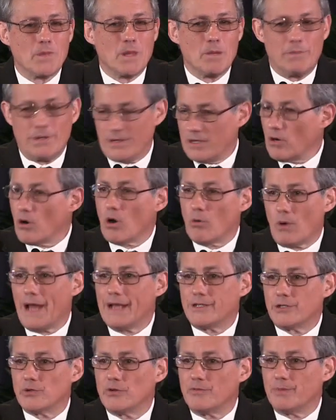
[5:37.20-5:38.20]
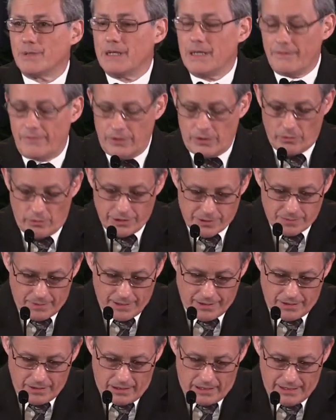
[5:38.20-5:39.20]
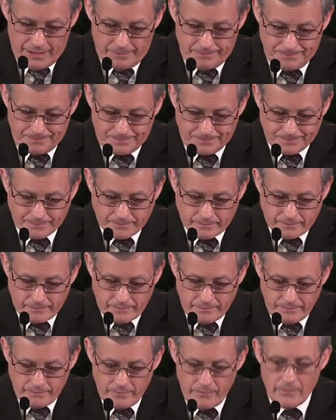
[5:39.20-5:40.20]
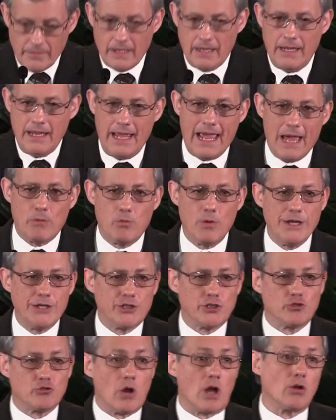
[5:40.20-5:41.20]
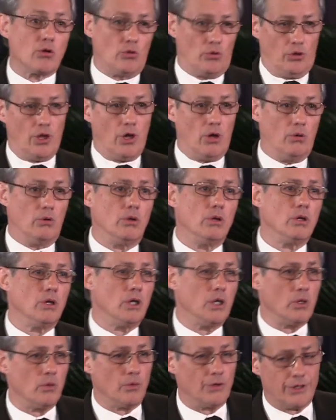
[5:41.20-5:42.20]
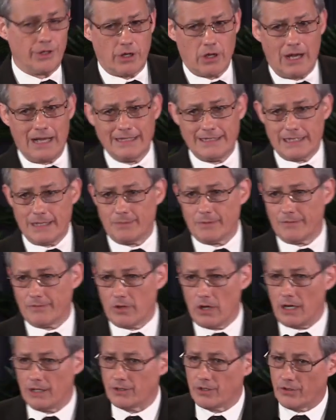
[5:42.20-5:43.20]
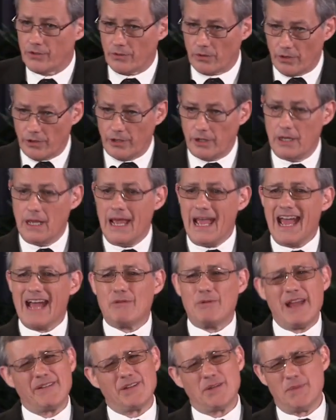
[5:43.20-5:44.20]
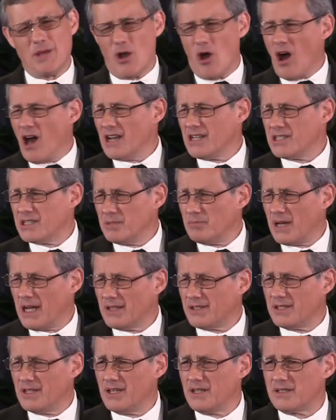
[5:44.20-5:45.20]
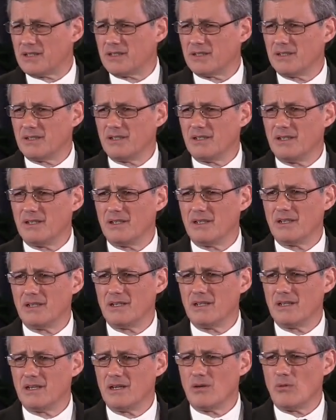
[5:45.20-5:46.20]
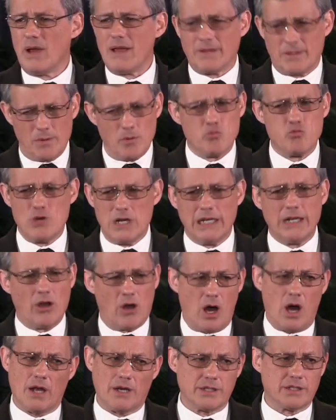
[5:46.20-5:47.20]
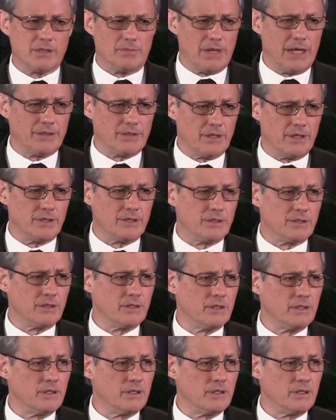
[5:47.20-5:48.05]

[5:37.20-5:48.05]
But there are rights that have been given to us by God. And we struggle, though, with the concept of God's authority. And we have to be honest about this. We have to be really honest about this.